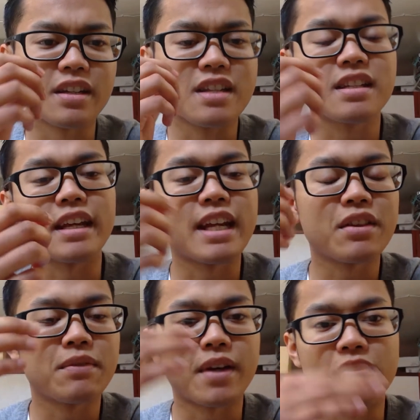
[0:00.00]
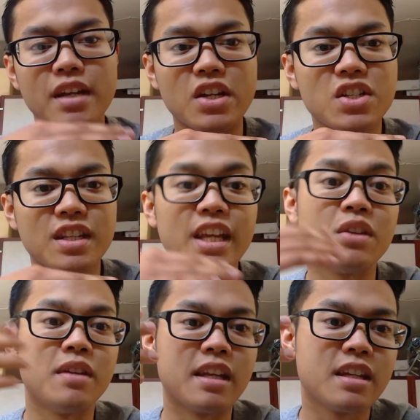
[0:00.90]
does lay down the foundation that
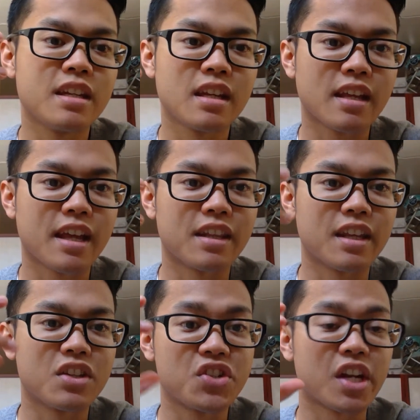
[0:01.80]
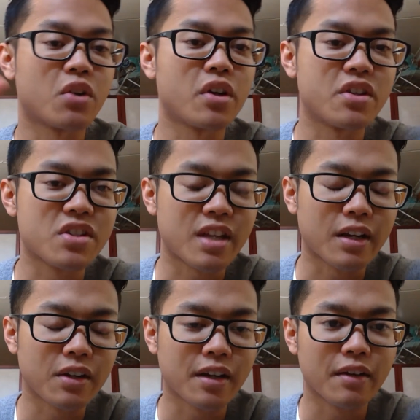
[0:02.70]
you need and the general
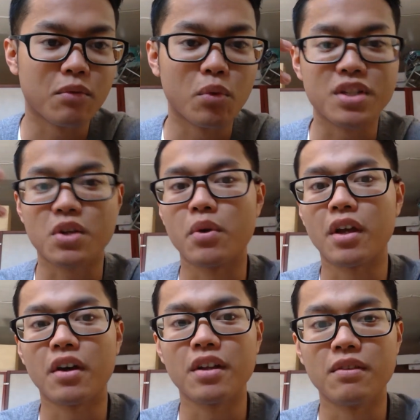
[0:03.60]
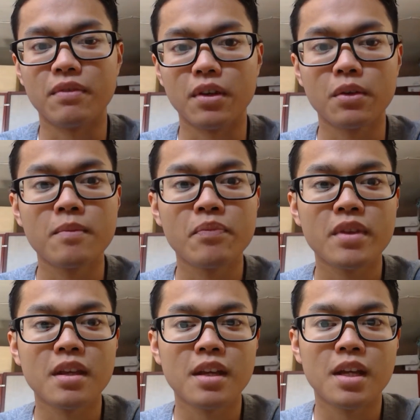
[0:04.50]
understanding of what's going on in the field.
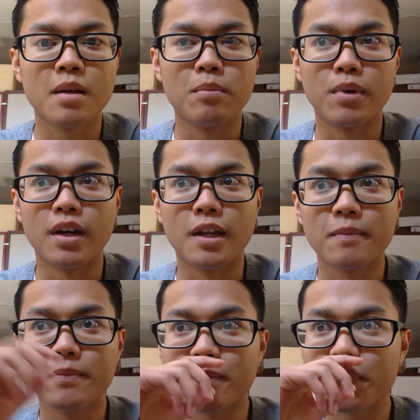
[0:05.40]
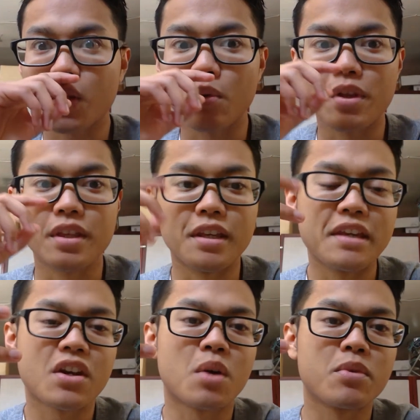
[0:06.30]
But with the
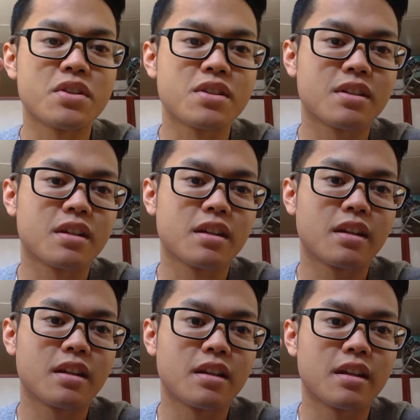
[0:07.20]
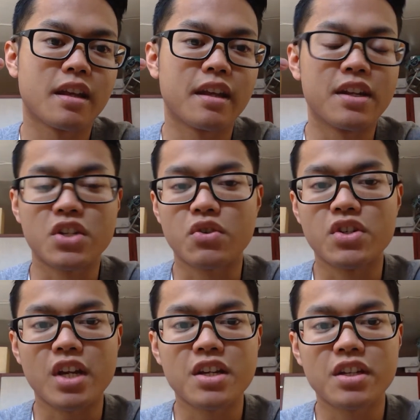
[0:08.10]
e-commerce industry
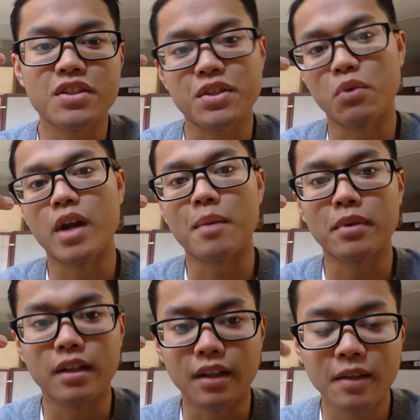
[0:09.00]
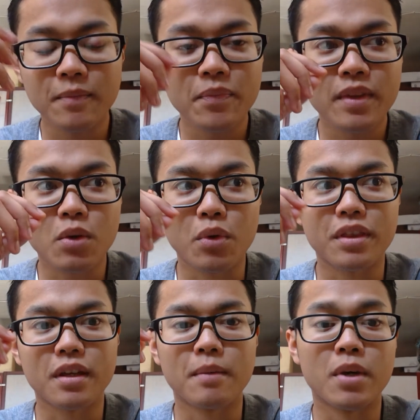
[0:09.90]
changing so rapidly,
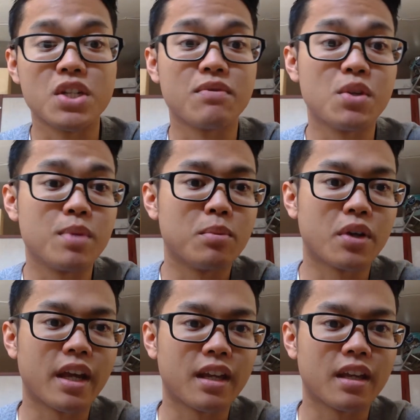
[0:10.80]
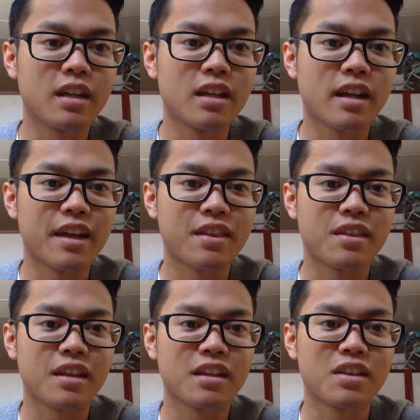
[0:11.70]
with a bunch of new people getting in, I
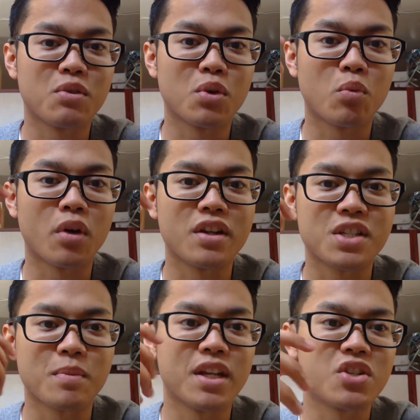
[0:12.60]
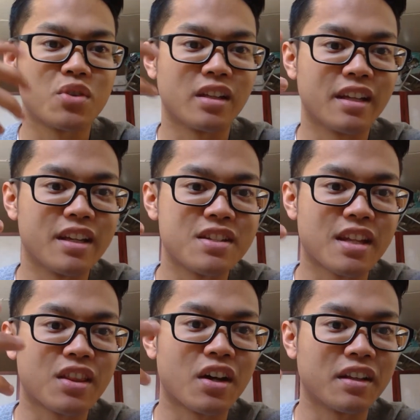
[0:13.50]
think you would want some industry leads
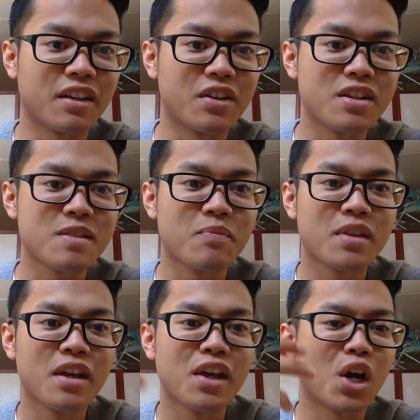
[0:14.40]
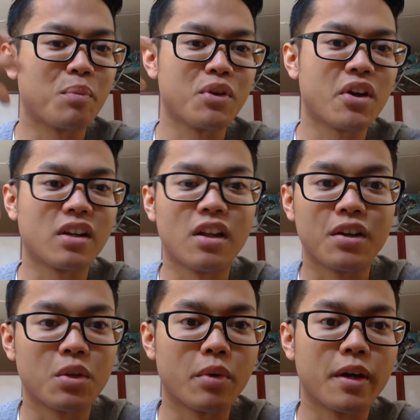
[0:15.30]
and thought leaders helping you out
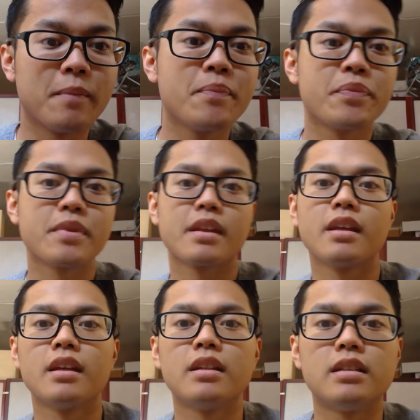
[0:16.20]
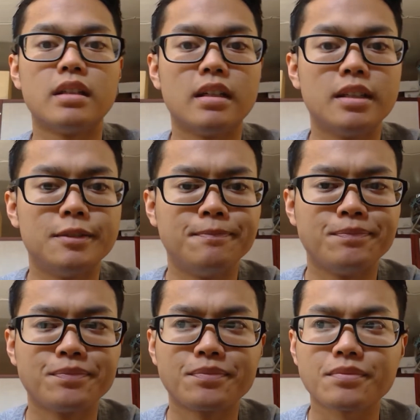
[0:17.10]
along the way.
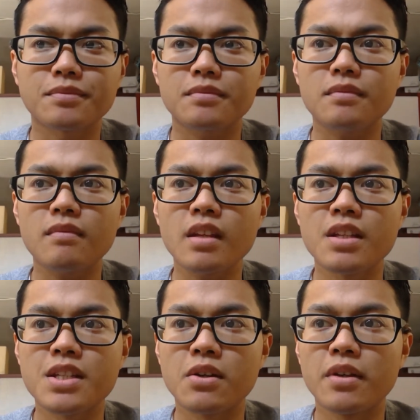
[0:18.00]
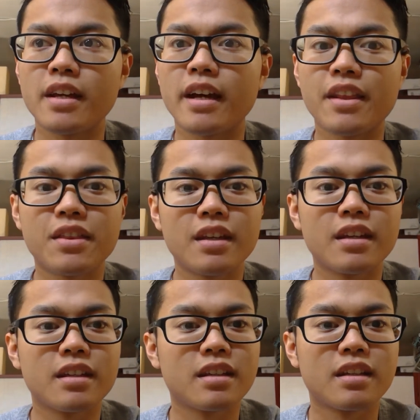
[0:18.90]
Um, so yeah, I
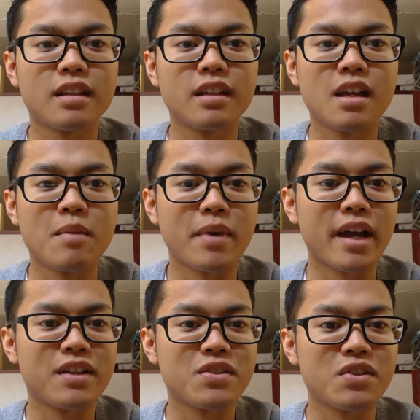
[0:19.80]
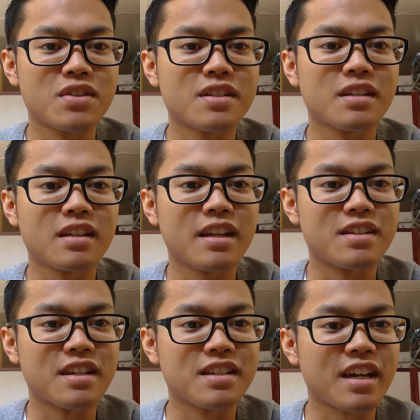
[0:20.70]
think my answer is
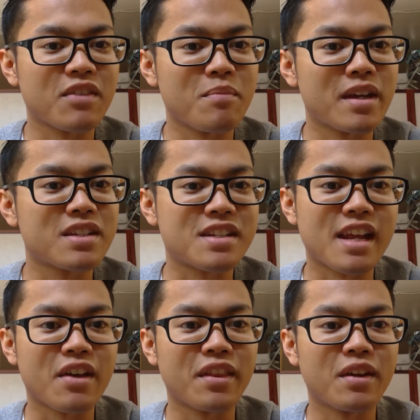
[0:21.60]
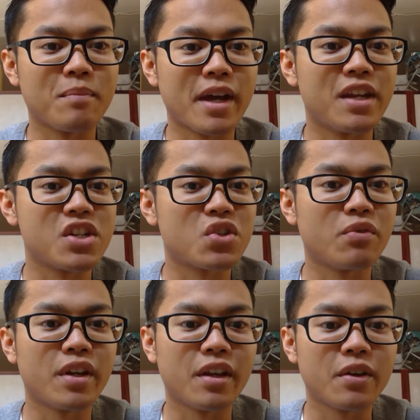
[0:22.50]
it's kind of mixed now than my initial
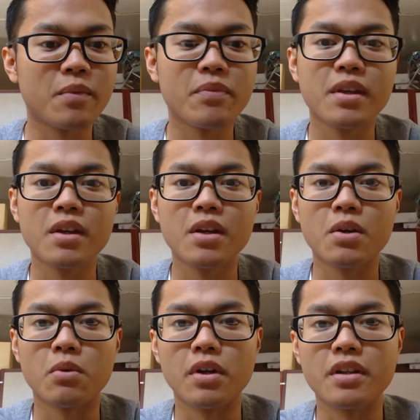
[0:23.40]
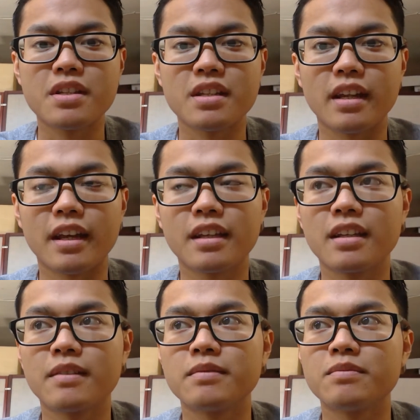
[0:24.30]
video, where it's
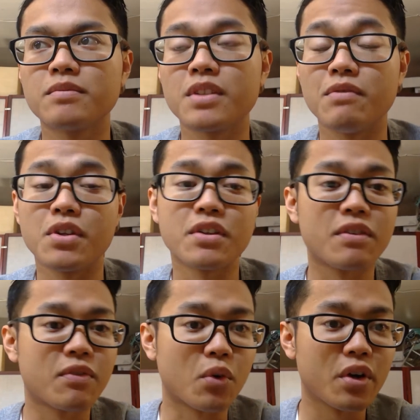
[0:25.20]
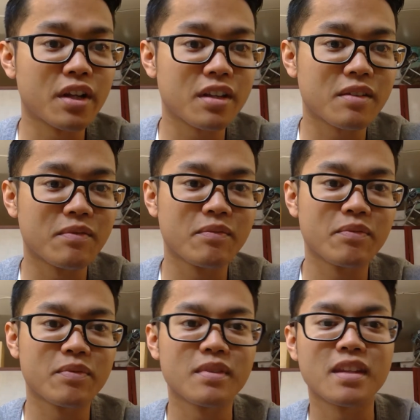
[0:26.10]
like, if you can afford it
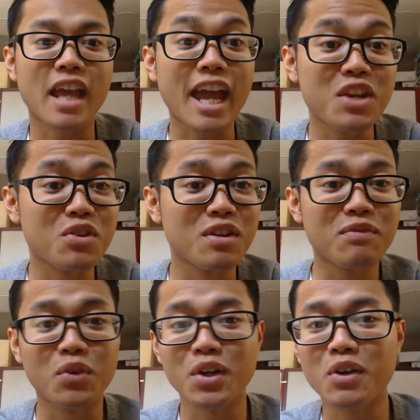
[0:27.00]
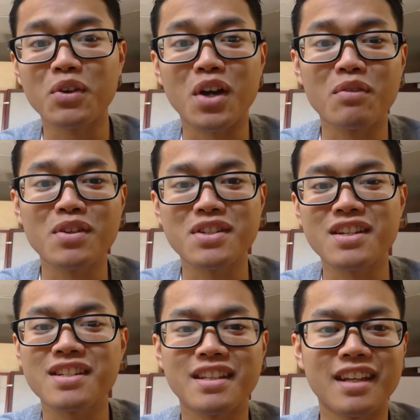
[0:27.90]
and you can afford to go to
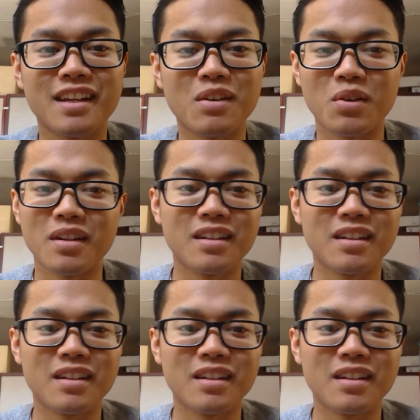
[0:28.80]
conferences, then